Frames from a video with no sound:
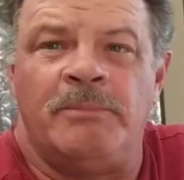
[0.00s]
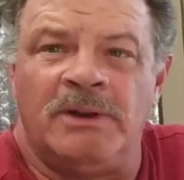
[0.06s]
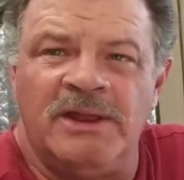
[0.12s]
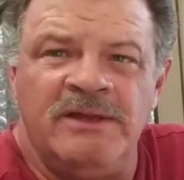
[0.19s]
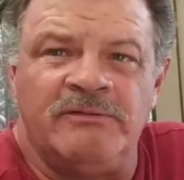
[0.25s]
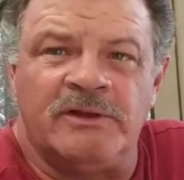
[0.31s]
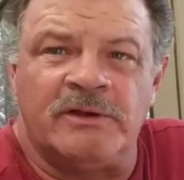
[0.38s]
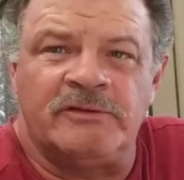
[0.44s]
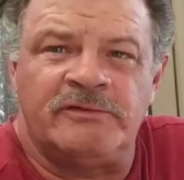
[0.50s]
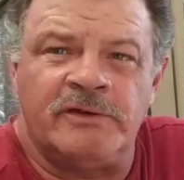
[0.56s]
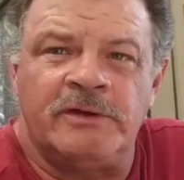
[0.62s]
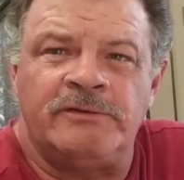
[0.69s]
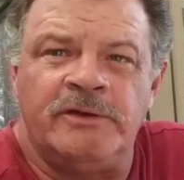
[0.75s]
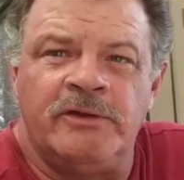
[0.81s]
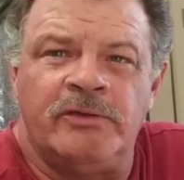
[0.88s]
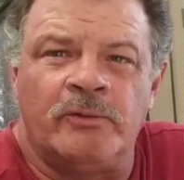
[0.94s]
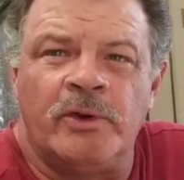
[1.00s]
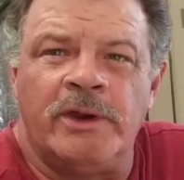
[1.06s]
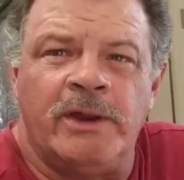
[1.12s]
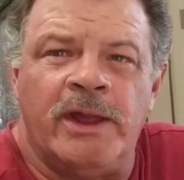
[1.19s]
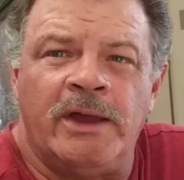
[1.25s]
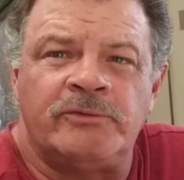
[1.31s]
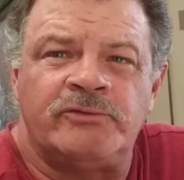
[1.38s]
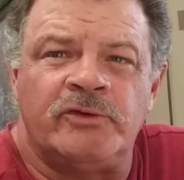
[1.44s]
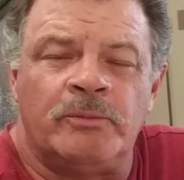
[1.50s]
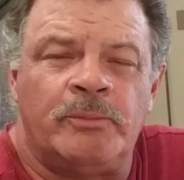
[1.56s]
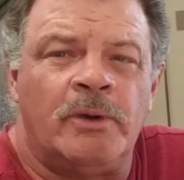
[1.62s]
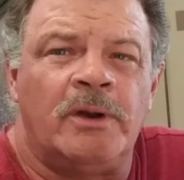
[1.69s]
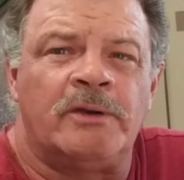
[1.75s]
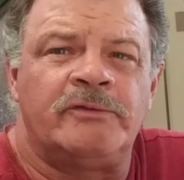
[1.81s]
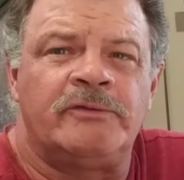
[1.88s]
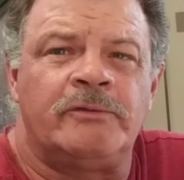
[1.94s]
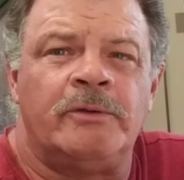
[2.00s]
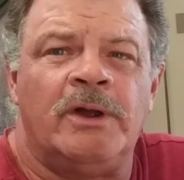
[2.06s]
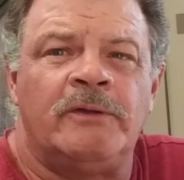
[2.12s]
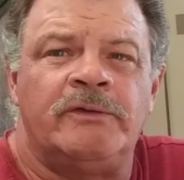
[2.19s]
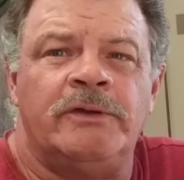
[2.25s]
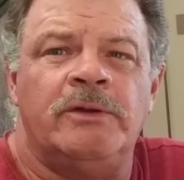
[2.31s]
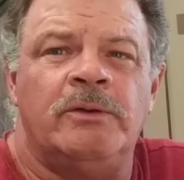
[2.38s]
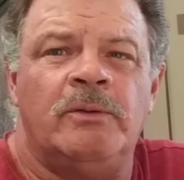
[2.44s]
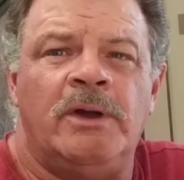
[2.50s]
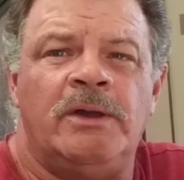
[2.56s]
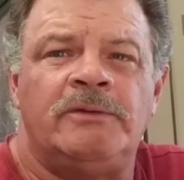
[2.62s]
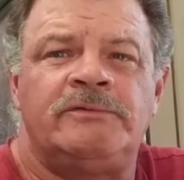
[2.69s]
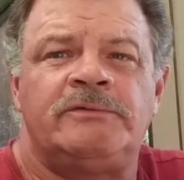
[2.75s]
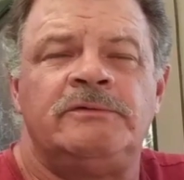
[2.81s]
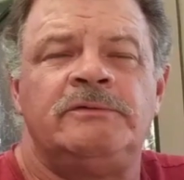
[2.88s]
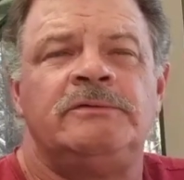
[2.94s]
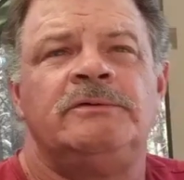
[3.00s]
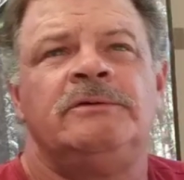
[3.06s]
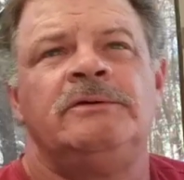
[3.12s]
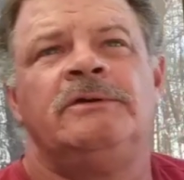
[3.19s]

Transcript: believe there's 63 national parks throughout the U.S.